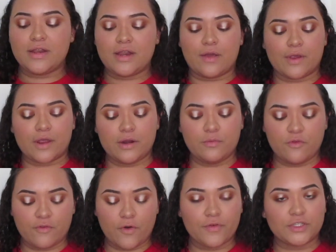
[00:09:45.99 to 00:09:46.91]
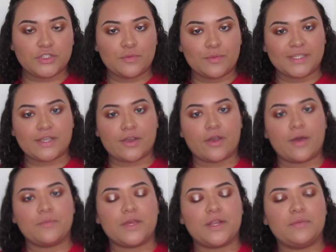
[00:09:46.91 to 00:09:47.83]
Now we're gonna move over to mascara.
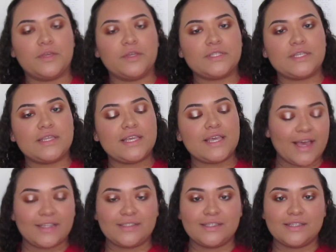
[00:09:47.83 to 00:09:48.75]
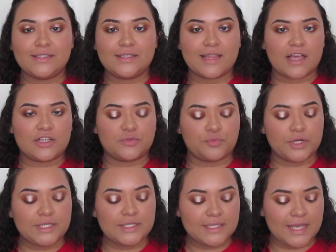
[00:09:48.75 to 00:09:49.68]
I'm gonna be using the Essence Lash
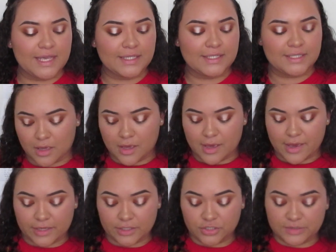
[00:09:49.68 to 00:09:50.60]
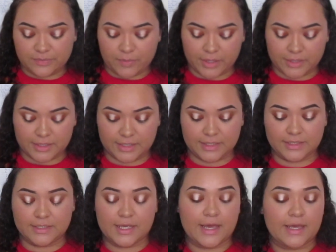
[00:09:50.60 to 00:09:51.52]
Princess. I just bought
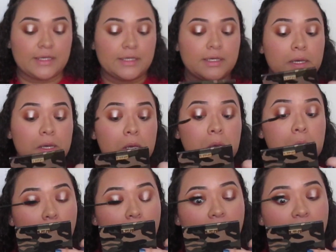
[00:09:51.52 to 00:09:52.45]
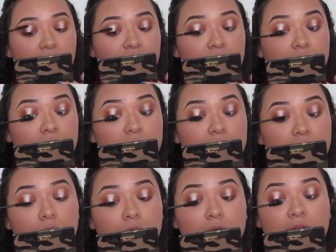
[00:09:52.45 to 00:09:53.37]
this. I haven't
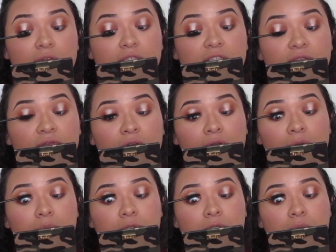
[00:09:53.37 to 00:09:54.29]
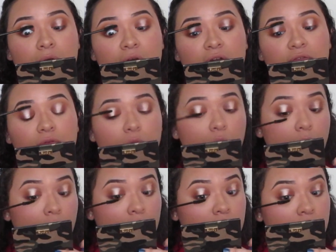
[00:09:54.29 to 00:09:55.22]
really developed my
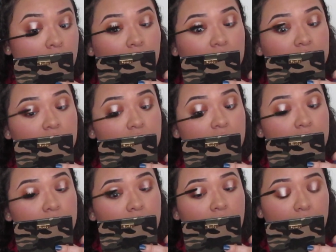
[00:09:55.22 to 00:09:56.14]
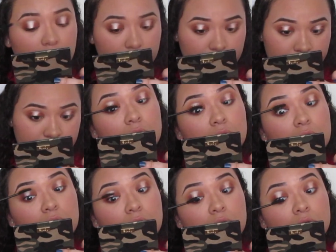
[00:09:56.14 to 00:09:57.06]
full-on thoughts on it yet.
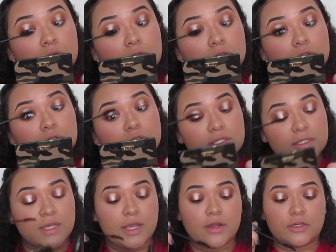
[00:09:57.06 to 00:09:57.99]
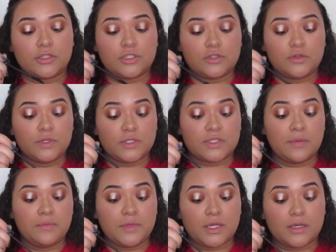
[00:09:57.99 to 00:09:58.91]
She's there. She's doing
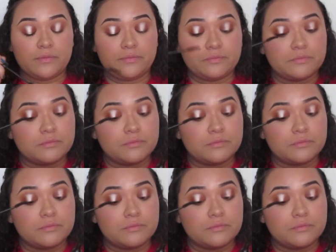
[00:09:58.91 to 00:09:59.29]
something.